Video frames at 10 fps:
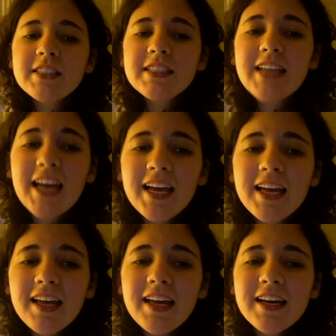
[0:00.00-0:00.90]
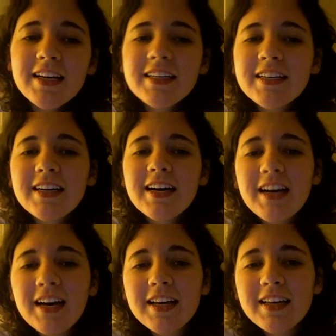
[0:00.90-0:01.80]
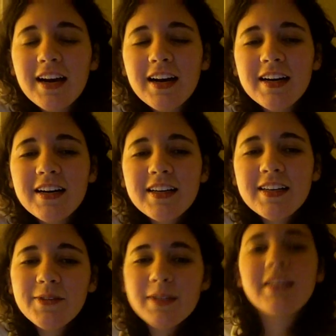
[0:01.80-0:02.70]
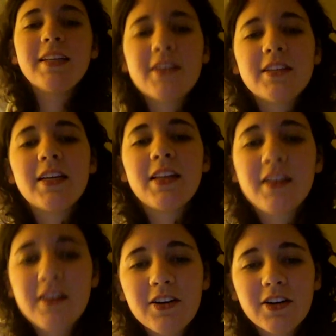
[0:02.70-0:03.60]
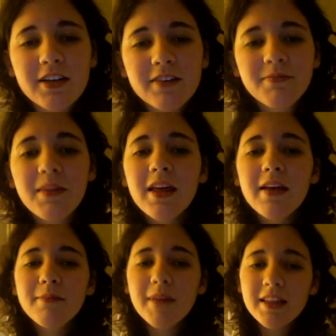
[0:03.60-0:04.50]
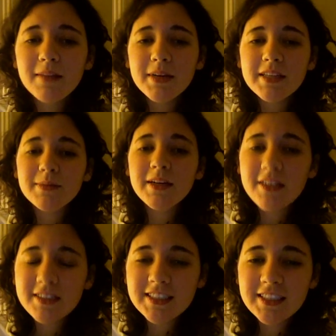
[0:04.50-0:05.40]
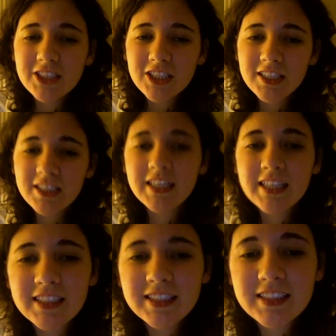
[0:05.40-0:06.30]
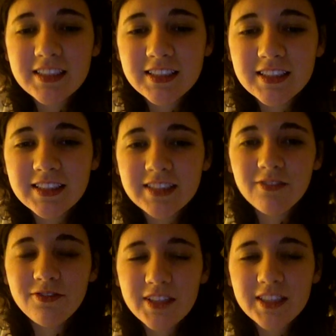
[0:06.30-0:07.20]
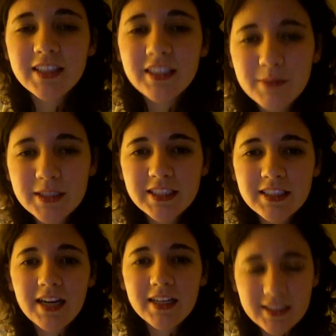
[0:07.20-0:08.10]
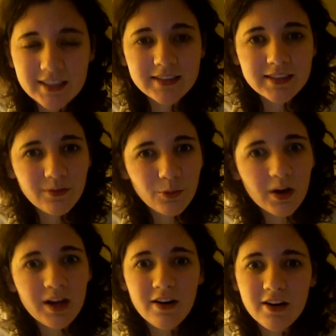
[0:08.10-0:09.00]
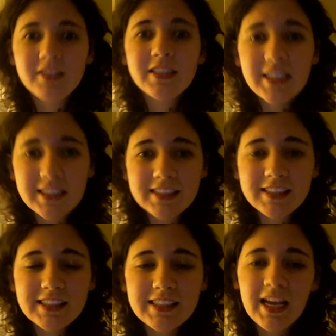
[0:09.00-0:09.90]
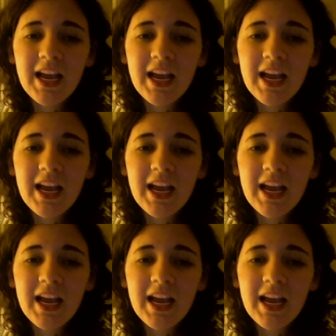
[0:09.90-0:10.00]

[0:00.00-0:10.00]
Today, I got really irritated in art. Mainly because my art teacher is very limited ideas on what art is.